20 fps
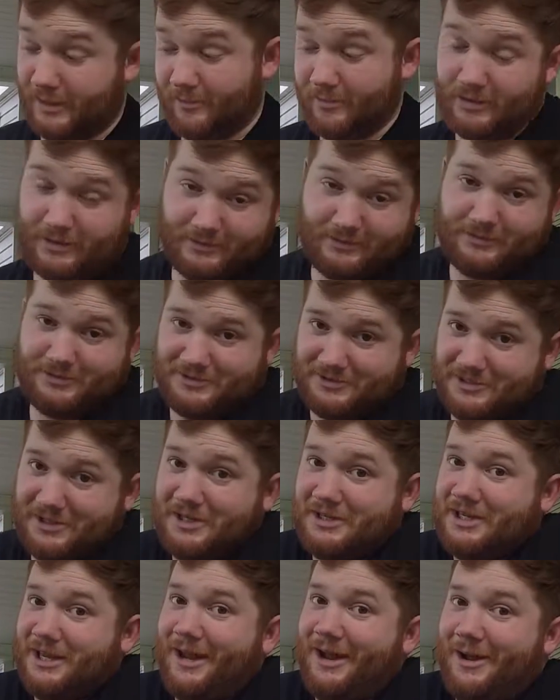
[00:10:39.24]
I mean, it's
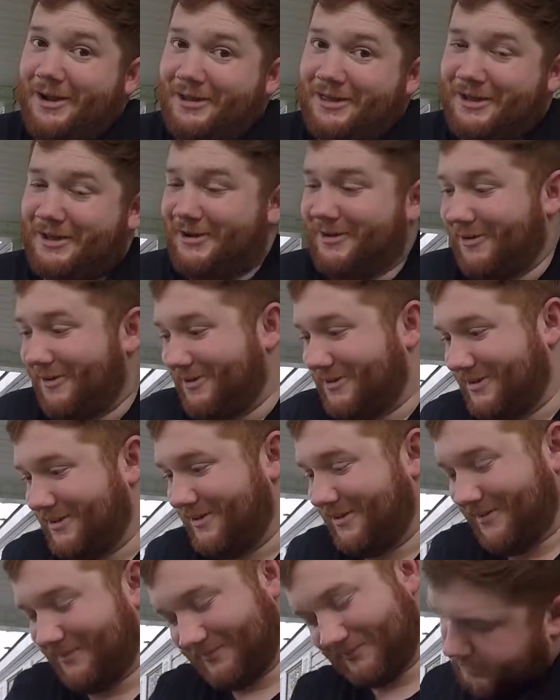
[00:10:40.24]
just all there are to it.